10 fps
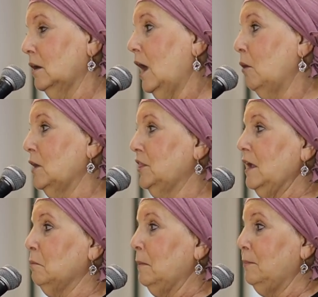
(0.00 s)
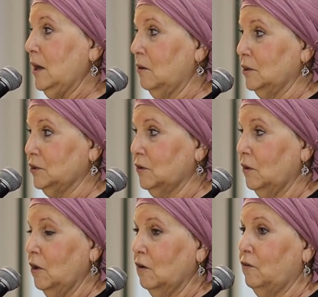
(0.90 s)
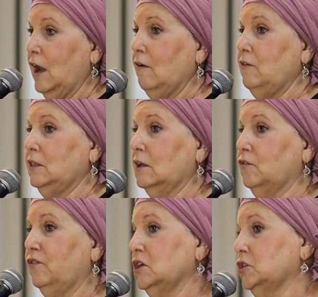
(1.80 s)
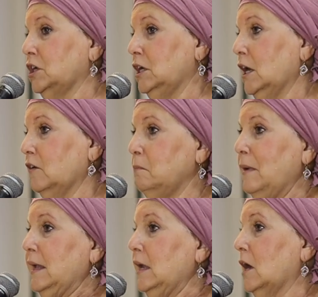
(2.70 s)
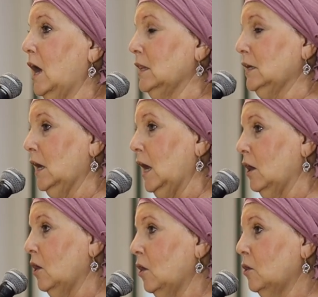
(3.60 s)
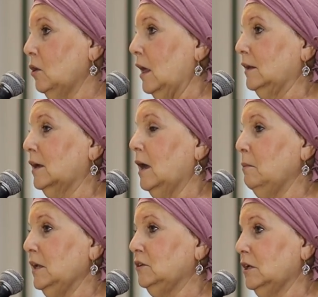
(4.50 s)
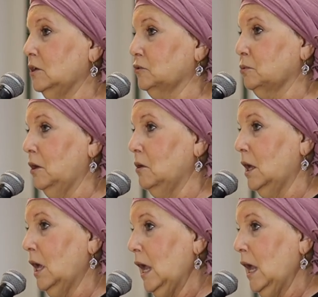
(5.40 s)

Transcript: I want to thank my parents for having the vision of making Aliyah and coming to Israel.